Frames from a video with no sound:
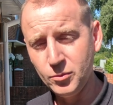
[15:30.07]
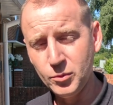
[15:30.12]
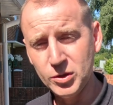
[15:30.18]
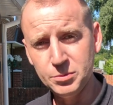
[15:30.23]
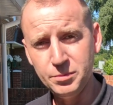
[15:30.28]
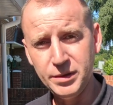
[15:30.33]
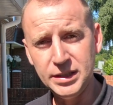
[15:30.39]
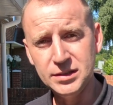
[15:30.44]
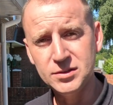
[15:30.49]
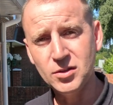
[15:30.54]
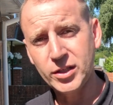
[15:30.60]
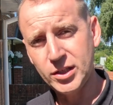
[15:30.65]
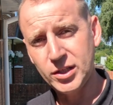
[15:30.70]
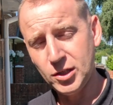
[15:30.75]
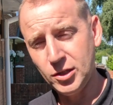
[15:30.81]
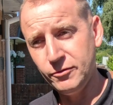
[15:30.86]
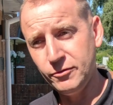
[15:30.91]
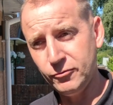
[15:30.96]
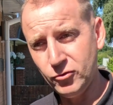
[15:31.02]
which means I can
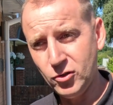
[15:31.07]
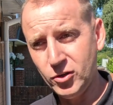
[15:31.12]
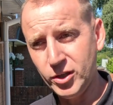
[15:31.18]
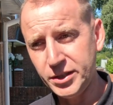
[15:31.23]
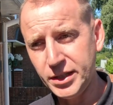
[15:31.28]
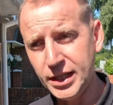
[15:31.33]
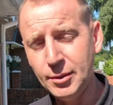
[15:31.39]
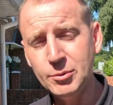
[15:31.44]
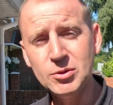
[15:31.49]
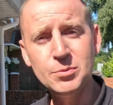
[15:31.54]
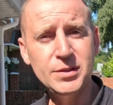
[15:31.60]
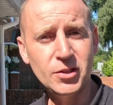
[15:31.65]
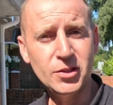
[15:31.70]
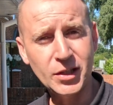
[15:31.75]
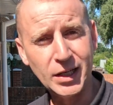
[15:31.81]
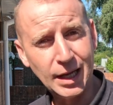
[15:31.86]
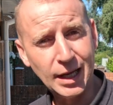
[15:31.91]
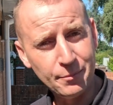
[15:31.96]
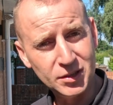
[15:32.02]
override that, which means I
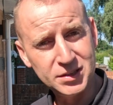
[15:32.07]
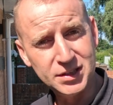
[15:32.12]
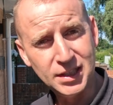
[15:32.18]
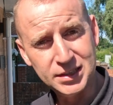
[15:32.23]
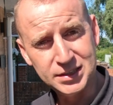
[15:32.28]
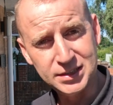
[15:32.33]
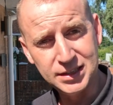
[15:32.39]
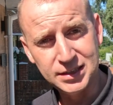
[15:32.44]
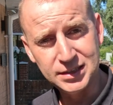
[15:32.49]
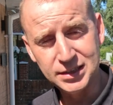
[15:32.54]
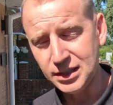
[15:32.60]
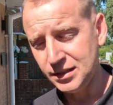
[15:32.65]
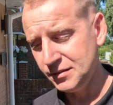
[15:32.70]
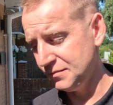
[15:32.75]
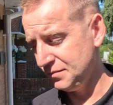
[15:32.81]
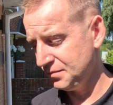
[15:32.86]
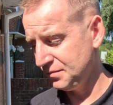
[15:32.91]
can get my testing done.